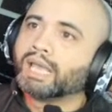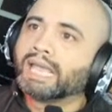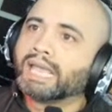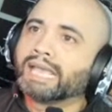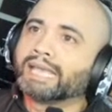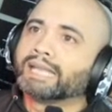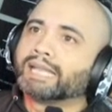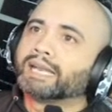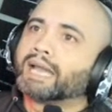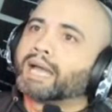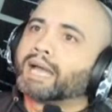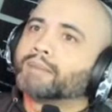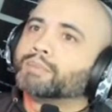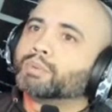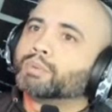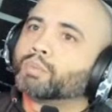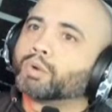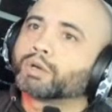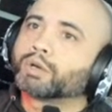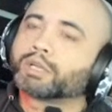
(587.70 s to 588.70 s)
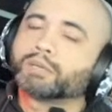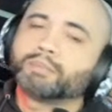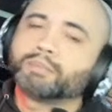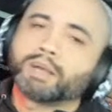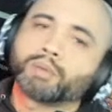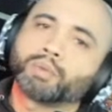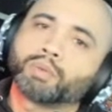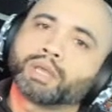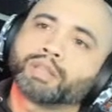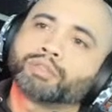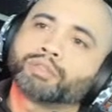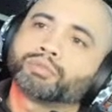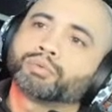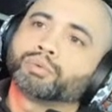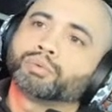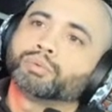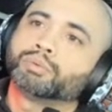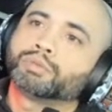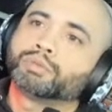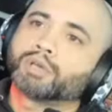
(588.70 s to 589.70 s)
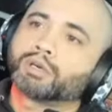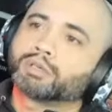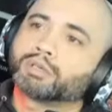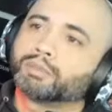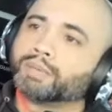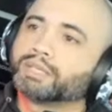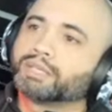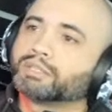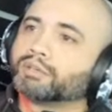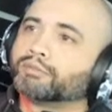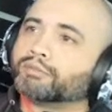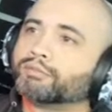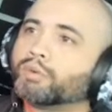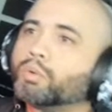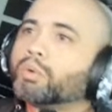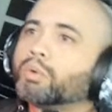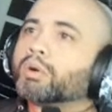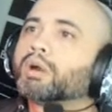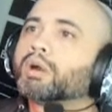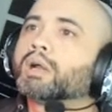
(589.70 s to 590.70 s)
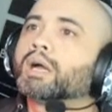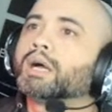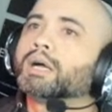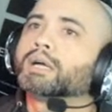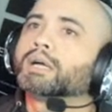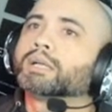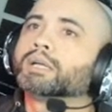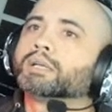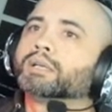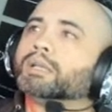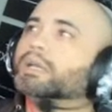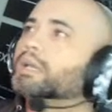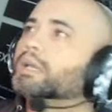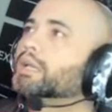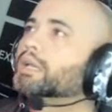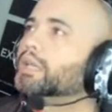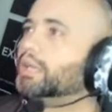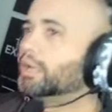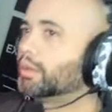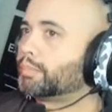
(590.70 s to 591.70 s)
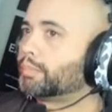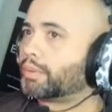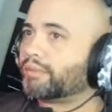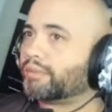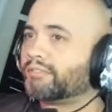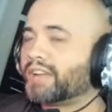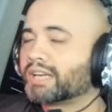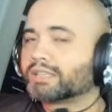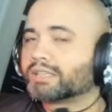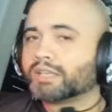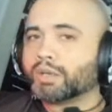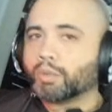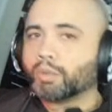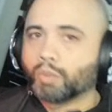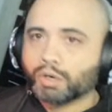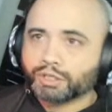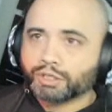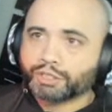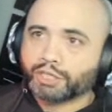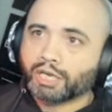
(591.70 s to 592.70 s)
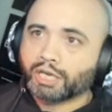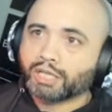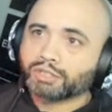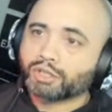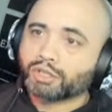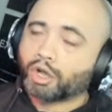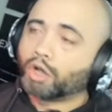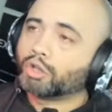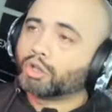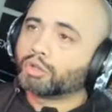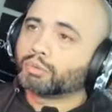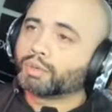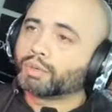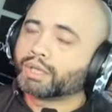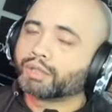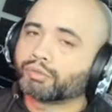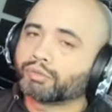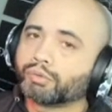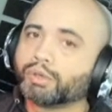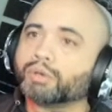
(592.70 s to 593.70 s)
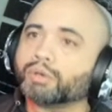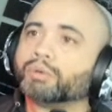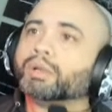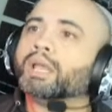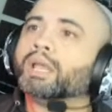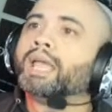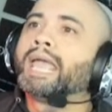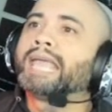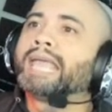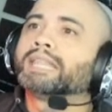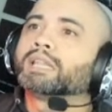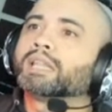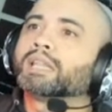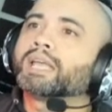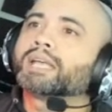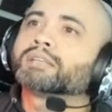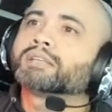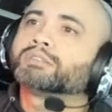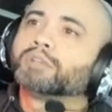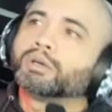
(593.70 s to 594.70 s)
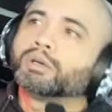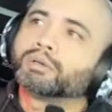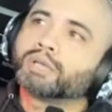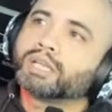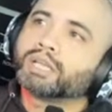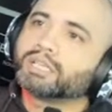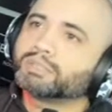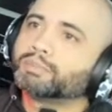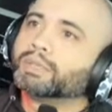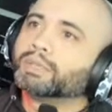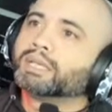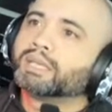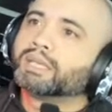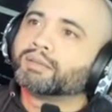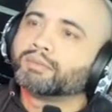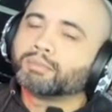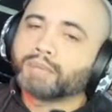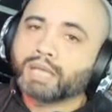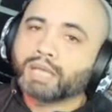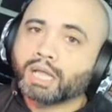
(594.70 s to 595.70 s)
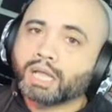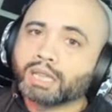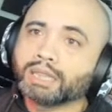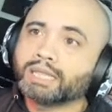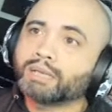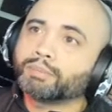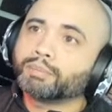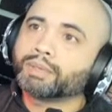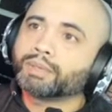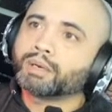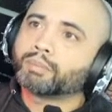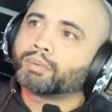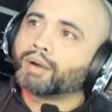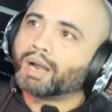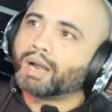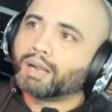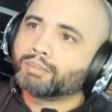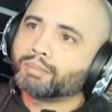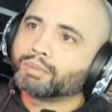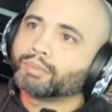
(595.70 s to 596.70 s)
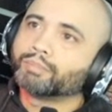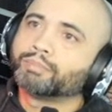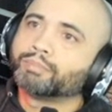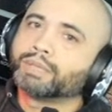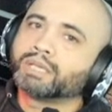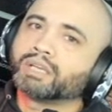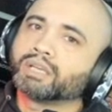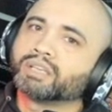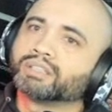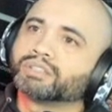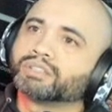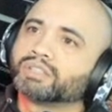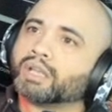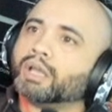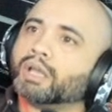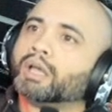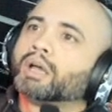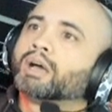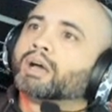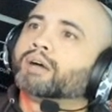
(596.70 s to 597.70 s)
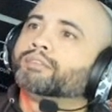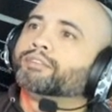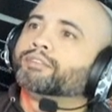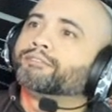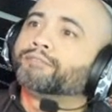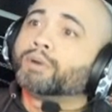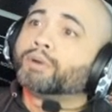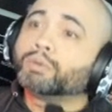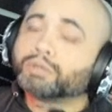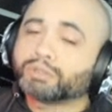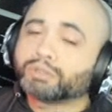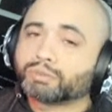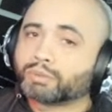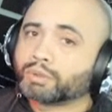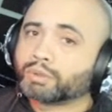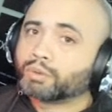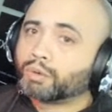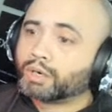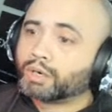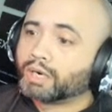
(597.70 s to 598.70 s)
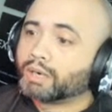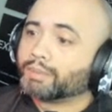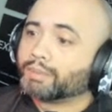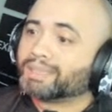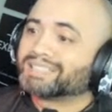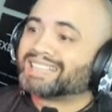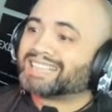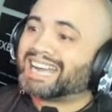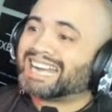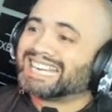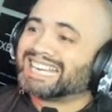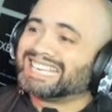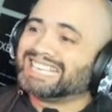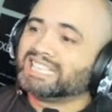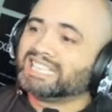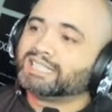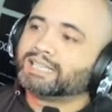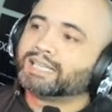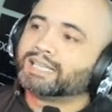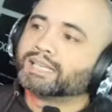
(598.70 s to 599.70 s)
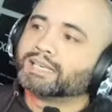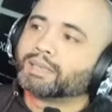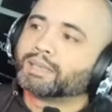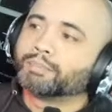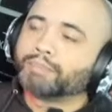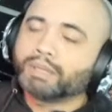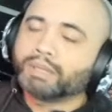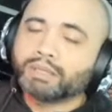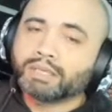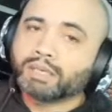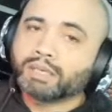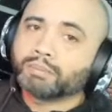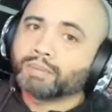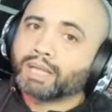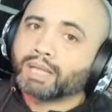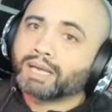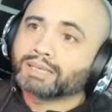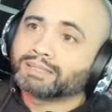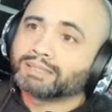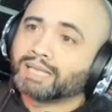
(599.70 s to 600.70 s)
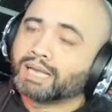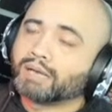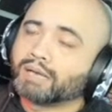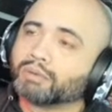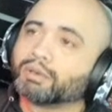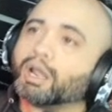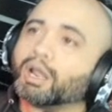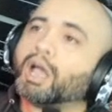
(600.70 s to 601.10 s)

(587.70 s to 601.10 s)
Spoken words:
and I've been working my way through Dark Dimension 4 on perfecting one-shots all the way through, and the last node has been giving me a little bit of problem because of the focus requirements. I need to get an ability block down